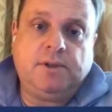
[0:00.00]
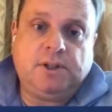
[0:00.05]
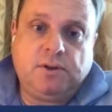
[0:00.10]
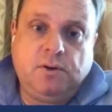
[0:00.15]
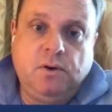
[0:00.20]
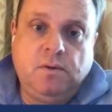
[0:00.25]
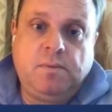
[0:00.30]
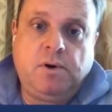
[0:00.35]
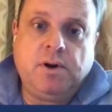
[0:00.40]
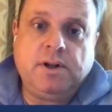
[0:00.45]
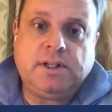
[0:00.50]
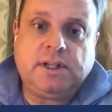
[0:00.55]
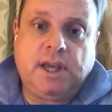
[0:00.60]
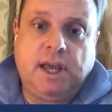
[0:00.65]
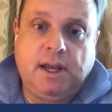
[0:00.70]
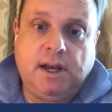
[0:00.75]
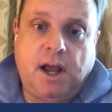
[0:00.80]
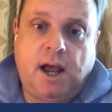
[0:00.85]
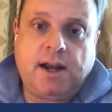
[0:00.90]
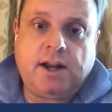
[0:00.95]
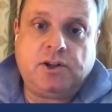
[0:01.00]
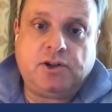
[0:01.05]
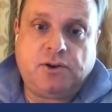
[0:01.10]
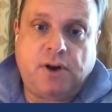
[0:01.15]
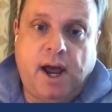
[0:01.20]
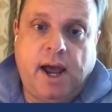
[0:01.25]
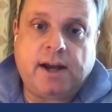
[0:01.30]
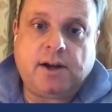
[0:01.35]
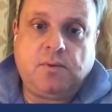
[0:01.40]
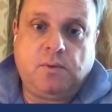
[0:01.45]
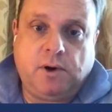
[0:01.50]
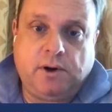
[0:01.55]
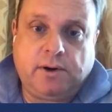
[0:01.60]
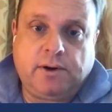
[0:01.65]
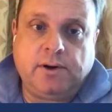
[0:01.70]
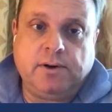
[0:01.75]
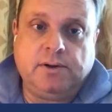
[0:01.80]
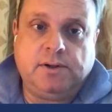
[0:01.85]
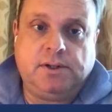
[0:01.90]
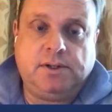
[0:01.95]
School boards cannot attract
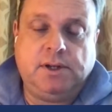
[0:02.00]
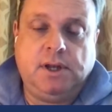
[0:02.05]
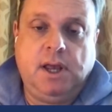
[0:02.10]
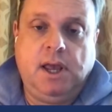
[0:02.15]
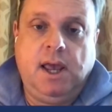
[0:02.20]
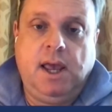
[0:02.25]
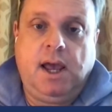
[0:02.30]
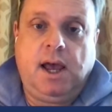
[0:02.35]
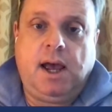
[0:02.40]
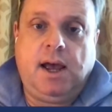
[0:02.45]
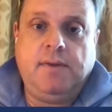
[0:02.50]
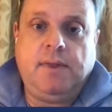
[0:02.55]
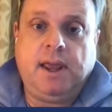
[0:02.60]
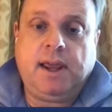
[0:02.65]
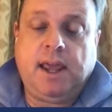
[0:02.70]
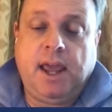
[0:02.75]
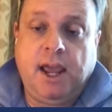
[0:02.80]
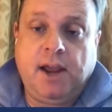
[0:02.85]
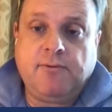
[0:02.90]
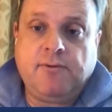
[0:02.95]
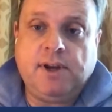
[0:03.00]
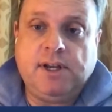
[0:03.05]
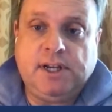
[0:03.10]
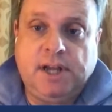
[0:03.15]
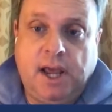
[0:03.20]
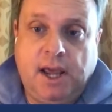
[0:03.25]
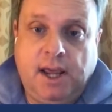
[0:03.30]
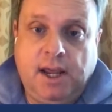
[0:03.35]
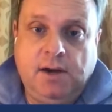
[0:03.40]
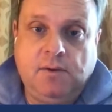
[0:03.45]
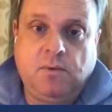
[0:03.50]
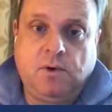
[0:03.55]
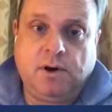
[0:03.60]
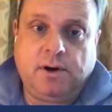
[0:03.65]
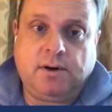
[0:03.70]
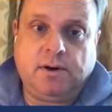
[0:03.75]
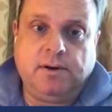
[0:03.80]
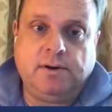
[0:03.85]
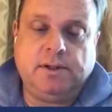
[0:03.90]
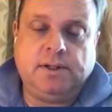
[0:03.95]
workers. They can't retain
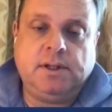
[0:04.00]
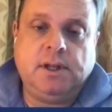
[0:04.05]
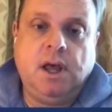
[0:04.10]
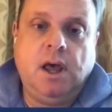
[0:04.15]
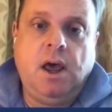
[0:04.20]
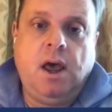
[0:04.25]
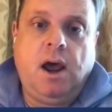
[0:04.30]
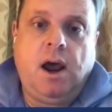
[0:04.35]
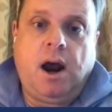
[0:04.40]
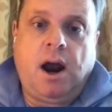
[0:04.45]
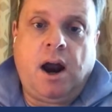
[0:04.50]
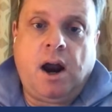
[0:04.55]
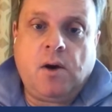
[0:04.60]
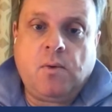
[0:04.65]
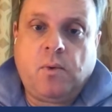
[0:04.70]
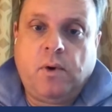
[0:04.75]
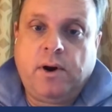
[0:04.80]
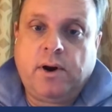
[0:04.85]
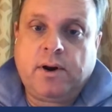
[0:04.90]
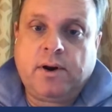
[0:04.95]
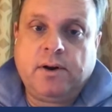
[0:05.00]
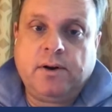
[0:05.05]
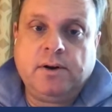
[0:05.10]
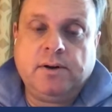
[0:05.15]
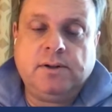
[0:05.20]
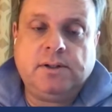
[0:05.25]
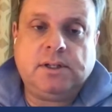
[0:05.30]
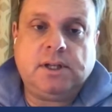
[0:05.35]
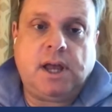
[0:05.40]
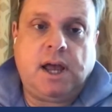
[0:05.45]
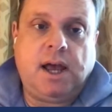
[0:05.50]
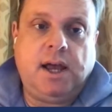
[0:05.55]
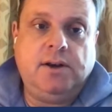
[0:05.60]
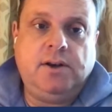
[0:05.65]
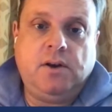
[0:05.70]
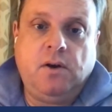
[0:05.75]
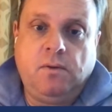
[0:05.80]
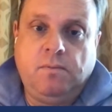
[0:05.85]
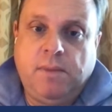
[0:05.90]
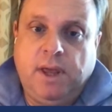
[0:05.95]
workers. Our workers
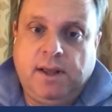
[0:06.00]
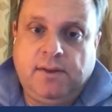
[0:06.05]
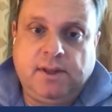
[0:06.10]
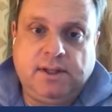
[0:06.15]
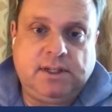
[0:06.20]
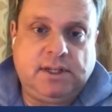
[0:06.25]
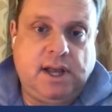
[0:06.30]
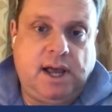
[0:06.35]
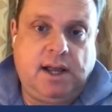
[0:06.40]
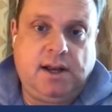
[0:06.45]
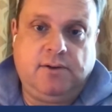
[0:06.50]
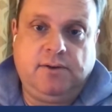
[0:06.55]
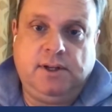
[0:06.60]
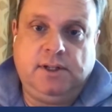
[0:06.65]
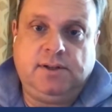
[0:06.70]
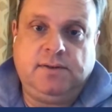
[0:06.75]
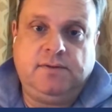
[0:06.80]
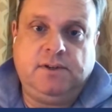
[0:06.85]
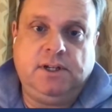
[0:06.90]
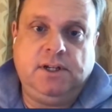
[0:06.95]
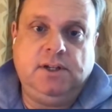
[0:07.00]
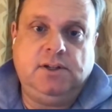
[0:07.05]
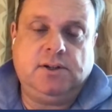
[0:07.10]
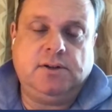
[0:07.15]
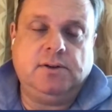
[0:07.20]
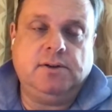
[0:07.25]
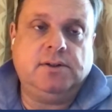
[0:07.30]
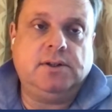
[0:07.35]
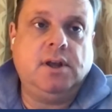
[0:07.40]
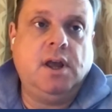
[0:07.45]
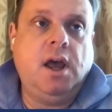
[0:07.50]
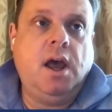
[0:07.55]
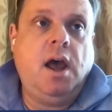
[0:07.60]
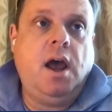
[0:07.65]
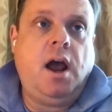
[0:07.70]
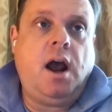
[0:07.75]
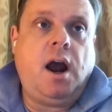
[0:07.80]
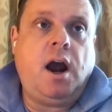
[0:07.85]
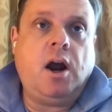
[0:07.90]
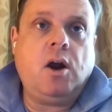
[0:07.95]
don't make the salaries of teachers.
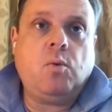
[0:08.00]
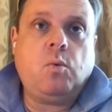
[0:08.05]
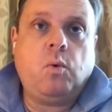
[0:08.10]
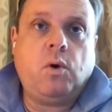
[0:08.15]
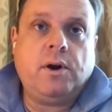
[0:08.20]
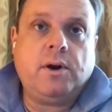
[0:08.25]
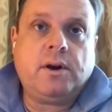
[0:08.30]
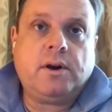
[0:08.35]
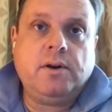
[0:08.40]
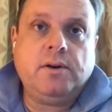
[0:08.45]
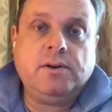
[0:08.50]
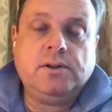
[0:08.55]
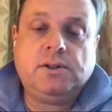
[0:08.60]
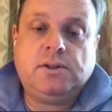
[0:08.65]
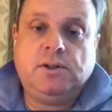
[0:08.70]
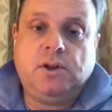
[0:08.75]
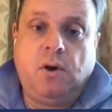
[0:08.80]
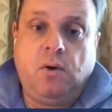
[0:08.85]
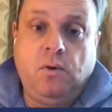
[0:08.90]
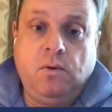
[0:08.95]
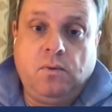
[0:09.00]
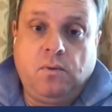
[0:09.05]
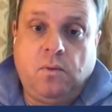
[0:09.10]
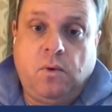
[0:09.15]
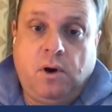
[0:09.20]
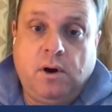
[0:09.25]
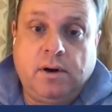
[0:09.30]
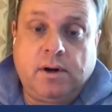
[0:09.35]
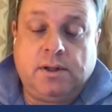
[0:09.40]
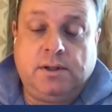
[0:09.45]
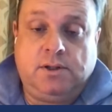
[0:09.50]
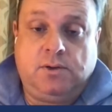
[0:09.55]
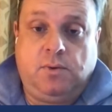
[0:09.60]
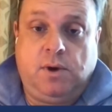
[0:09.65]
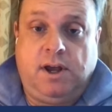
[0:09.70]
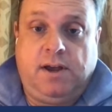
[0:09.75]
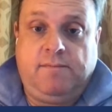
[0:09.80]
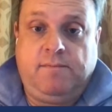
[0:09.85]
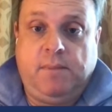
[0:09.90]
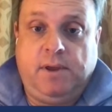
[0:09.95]
Our workers don't work
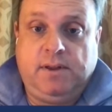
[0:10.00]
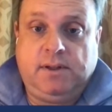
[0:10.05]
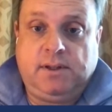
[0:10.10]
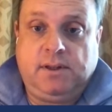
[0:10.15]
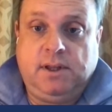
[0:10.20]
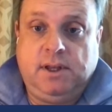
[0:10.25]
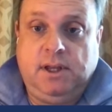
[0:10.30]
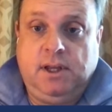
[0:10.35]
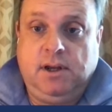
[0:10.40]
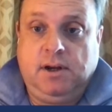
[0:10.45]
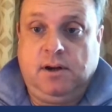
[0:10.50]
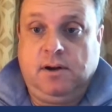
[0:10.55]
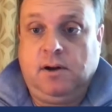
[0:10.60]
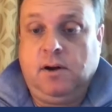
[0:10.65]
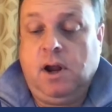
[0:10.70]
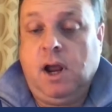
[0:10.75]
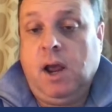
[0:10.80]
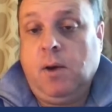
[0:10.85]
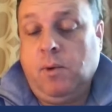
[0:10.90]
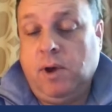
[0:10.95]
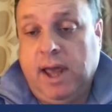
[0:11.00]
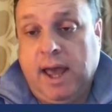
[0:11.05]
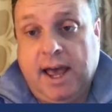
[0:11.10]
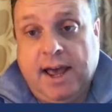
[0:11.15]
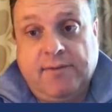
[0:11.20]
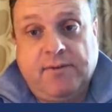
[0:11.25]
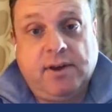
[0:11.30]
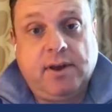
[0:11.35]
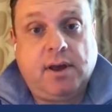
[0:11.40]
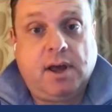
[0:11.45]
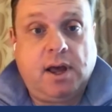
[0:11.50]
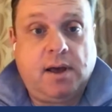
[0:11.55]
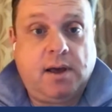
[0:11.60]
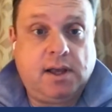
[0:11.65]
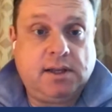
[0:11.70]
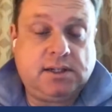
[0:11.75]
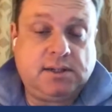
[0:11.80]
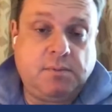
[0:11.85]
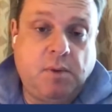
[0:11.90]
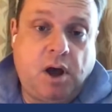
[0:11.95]
12 months of the year. We have
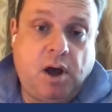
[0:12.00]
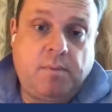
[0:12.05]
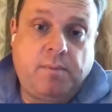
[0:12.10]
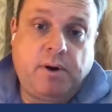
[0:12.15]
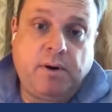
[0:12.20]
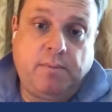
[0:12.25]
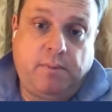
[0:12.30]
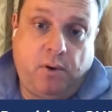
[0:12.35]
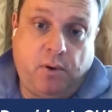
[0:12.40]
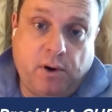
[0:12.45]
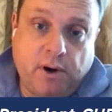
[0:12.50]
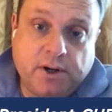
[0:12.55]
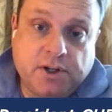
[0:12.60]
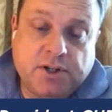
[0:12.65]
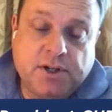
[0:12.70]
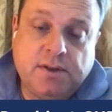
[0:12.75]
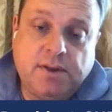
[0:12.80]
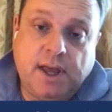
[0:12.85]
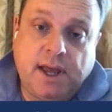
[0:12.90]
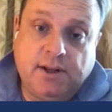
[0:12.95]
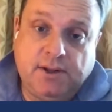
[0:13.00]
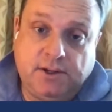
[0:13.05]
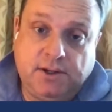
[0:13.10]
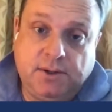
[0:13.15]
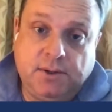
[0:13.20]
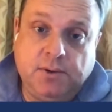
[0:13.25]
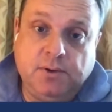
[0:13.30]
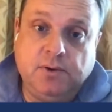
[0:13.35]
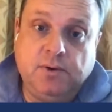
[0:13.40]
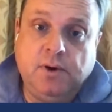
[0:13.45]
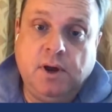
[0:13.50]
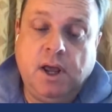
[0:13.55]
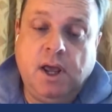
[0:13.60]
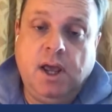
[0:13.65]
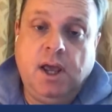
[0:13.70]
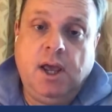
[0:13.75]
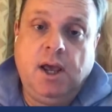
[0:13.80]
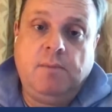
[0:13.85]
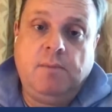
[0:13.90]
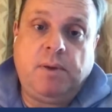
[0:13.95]
a small proportion that do,
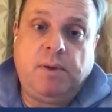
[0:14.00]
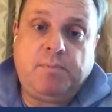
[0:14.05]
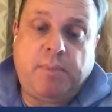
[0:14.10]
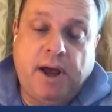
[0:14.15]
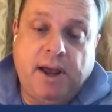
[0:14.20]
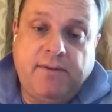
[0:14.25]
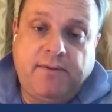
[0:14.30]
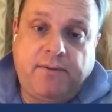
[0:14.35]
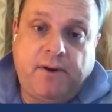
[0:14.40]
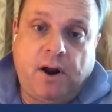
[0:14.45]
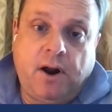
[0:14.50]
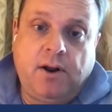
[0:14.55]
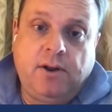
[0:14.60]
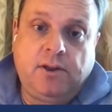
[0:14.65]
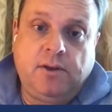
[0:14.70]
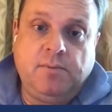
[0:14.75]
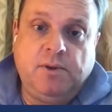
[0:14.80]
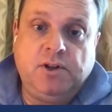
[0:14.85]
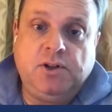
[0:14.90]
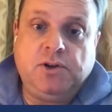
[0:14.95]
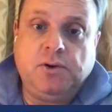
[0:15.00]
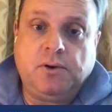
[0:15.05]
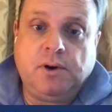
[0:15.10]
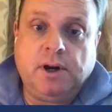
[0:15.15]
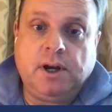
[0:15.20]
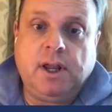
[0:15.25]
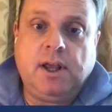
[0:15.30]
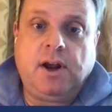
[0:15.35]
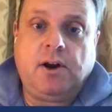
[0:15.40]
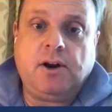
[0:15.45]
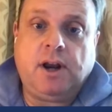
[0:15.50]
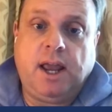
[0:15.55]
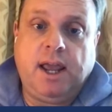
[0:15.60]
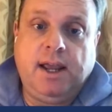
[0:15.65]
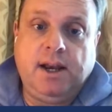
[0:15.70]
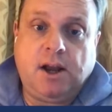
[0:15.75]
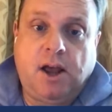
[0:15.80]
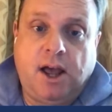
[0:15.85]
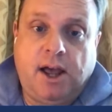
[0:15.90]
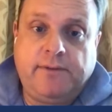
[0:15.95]
but by far the majority are
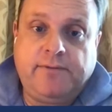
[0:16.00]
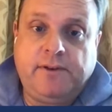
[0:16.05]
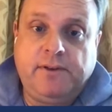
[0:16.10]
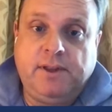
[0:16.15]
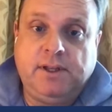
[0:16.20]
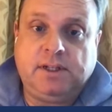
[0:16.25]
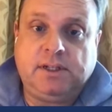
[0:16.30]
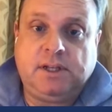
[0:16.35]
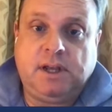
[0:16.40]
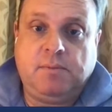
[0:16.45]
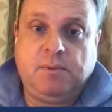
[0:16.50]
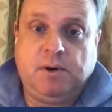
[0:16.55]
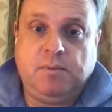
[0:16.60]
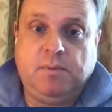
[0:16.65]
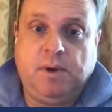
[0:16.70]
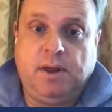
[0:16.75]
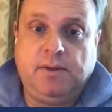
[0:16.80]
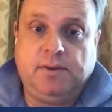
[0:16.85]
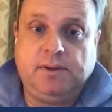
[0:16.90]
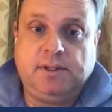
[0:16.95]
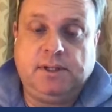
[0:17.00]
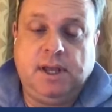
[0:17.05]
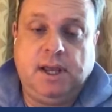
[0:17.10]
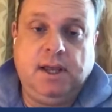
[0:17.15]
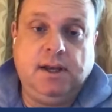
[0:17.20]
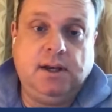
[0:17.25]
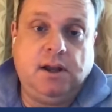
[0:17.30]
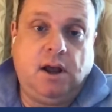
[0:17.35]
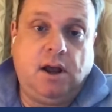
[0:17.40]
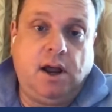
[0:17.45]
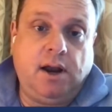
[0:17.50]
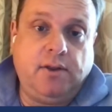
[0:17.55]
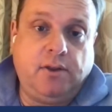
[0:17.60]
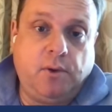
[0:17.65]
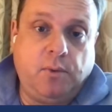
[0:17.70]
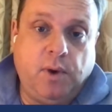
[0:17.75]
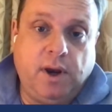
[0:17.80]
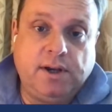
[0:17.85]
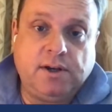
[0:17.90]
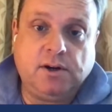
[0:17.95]
laid off in the summer months and
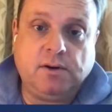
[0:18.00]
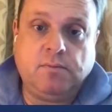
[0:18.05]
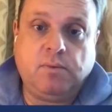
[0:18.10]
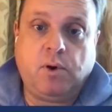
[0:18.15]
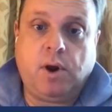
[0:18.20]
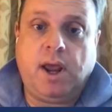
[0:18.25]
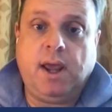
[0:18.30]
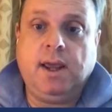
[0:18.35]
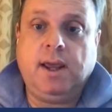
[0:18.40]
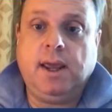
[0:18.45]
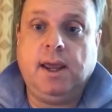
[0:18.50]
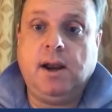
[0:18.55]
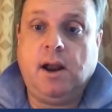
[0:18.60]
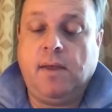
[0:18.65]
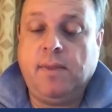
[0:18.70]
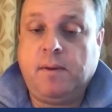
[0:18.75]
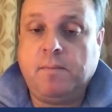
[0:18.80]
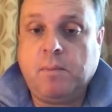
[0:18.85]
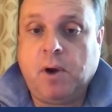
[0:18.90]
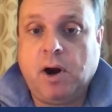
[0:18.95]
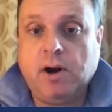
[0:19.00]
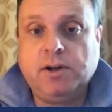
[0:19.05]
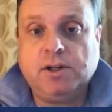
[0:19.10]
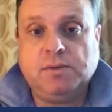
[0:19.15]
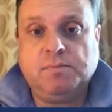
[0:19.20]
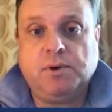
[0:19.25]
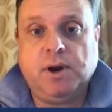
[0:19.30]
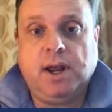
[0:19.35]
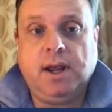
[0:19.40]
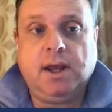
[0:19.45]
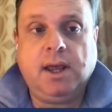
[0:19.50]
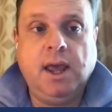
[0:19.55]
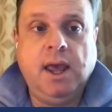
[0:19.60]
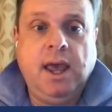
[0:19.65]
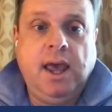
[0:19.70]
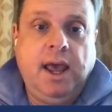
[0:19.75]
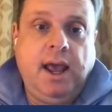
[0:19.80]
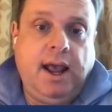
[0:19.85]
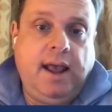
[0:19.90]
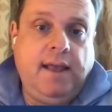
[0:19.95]
on the winter break and on the March break,
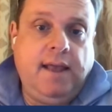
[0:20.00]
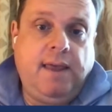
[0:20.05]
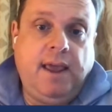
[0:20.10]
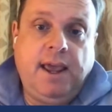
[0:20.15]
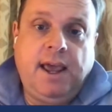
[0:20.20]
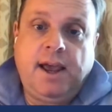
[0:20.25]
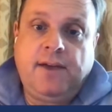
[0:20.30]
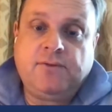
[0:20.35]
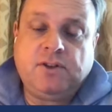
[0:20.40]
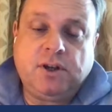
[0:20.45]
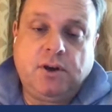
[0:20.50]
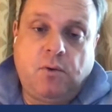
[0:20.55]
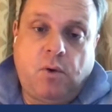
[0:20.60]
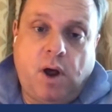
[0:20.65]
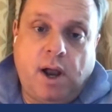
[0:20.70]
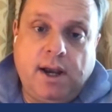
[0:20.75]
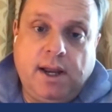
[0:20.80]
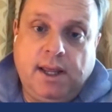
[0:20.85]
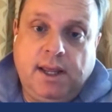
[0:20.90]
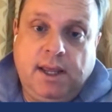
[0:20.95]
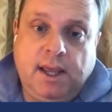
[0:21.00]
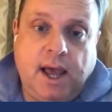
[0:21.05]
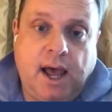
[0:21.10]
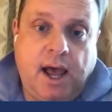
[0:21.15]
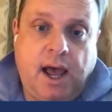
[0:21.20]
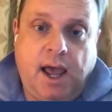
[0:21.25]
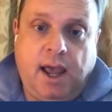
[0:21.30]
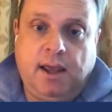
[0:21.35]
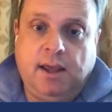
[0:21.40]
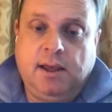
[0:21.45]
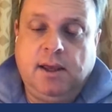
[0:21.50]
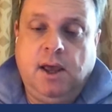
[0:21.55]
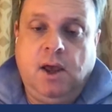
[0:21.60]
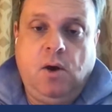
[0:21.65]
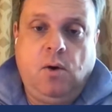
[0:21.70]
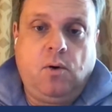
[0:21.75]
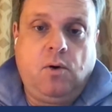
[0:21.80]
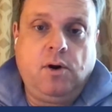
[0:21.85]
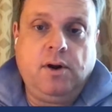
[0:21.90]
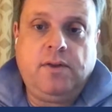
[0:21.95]
and they have to go on EI
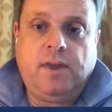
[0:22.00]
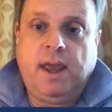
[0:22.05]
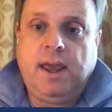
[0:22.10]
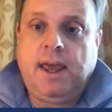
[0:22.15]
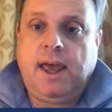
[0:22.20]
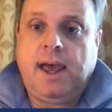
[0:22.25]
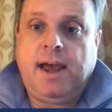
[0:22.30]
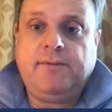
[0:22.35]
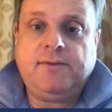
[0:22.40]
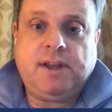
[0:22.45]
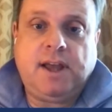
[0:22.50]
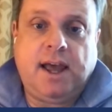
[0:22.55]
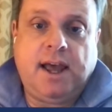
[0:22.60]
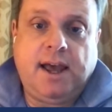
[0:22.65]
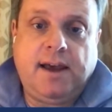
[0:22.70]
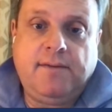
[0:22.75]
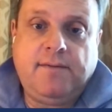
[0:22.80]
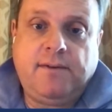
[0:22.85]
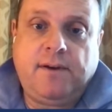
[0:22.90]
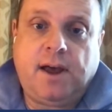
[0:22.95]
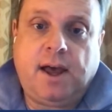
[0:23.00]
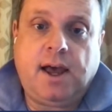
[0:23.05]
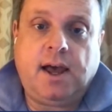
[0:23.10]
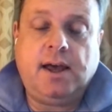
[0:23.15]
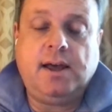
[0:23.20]
or they have to have